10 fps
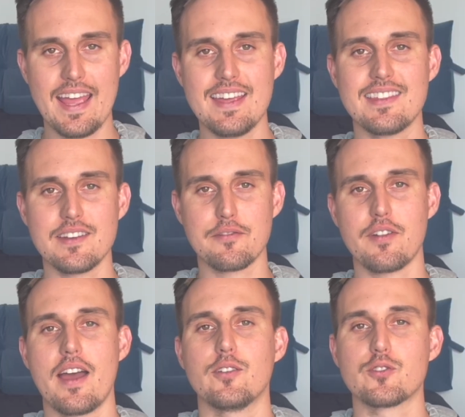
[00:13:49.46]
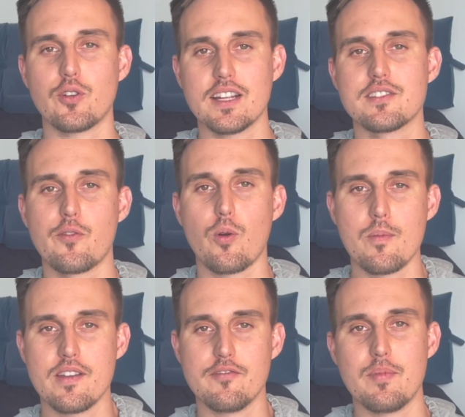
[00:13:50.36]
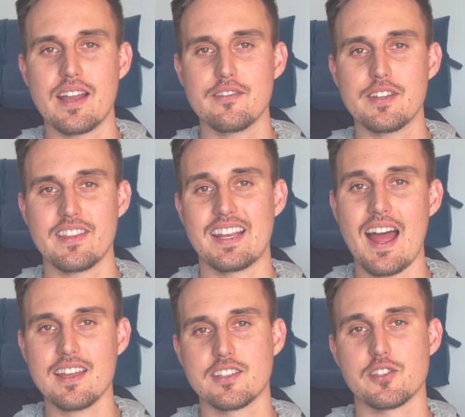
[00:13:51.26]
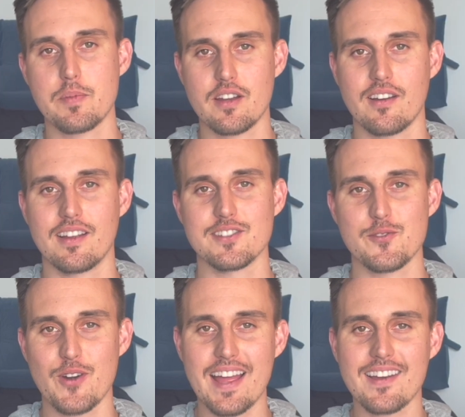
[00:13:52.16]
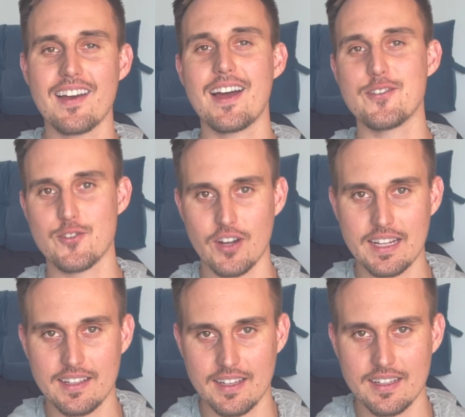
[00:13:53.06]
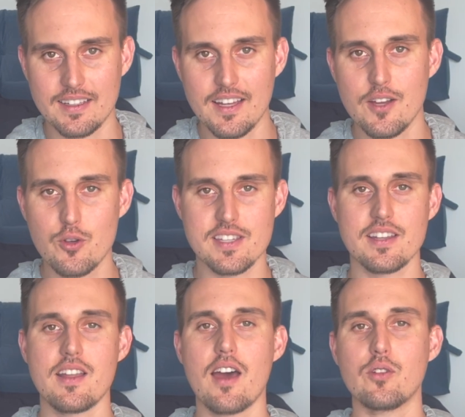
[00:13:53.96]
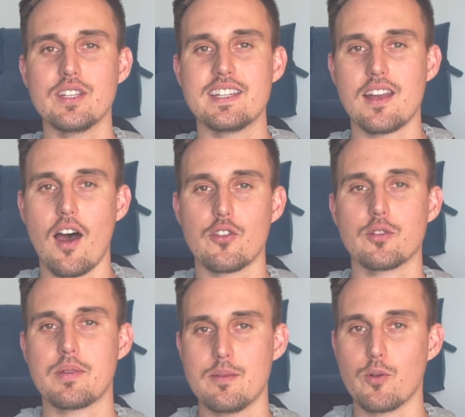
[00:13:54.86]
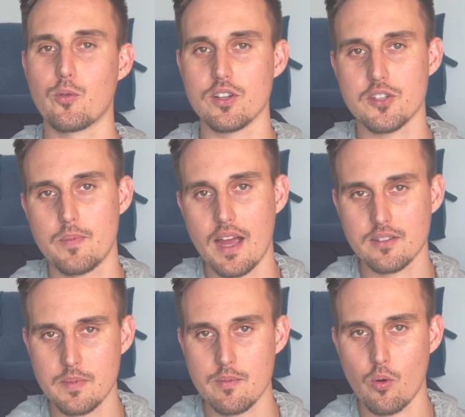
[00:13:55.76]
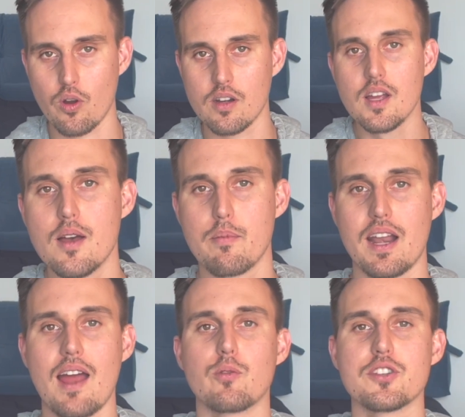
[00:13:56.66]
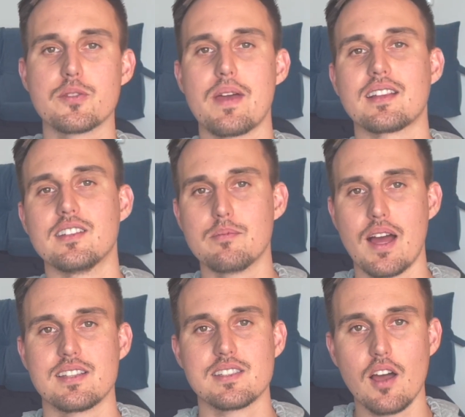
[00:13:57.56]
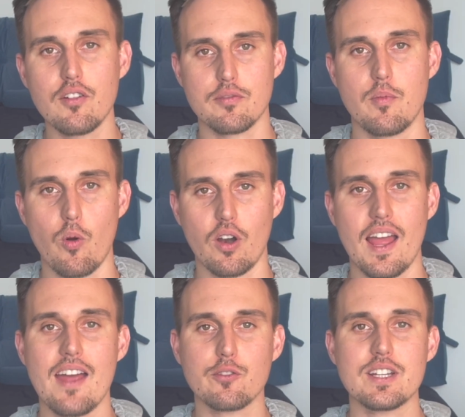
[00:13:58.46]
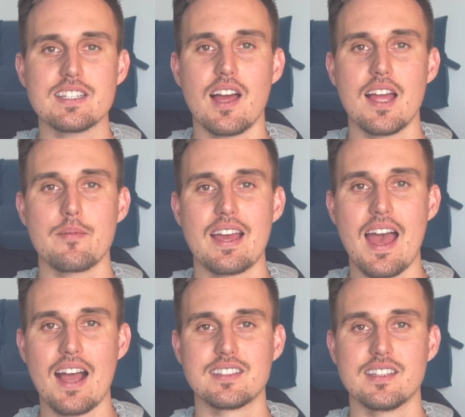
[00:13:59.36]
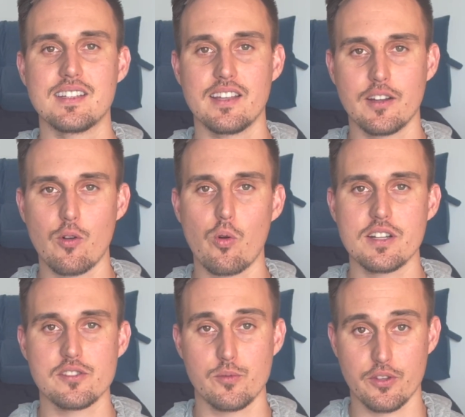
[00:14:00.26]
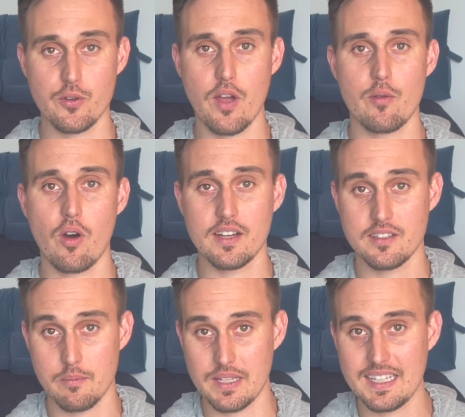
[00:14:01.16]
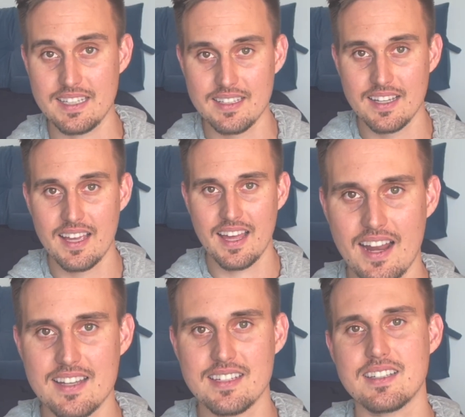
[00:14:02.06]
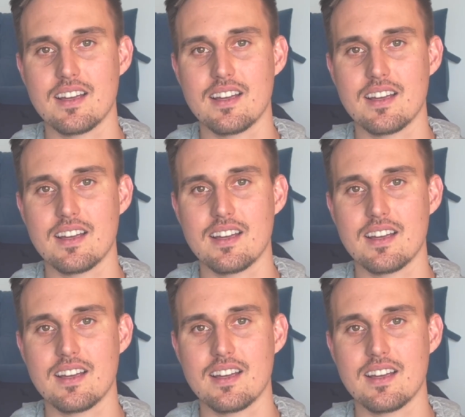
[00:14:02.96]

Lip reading: eighth and final transformative benefit that I experienced when I cut out drinking was that not only did other people respect me more, but I respected myself more every time I acted in accordance with who I wanted to be, and I didn't